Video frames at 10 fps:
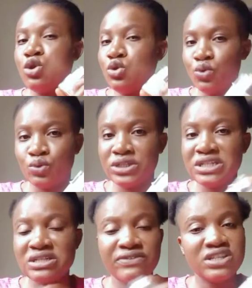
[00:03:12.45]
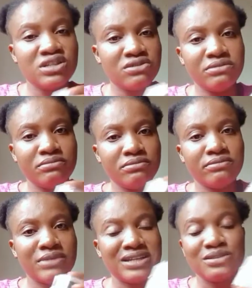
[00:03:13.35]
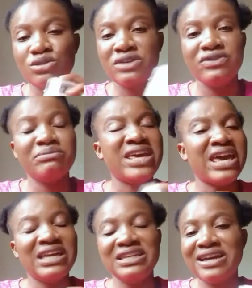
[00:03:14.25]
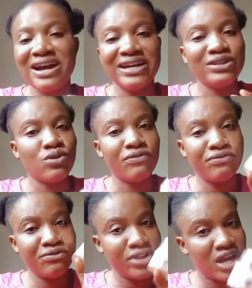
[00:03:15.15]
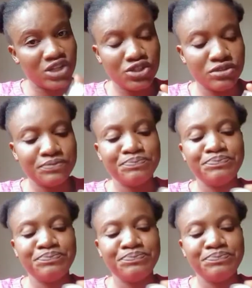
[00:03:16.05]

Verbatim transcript: No, this face cream has not given me any kind of reaction.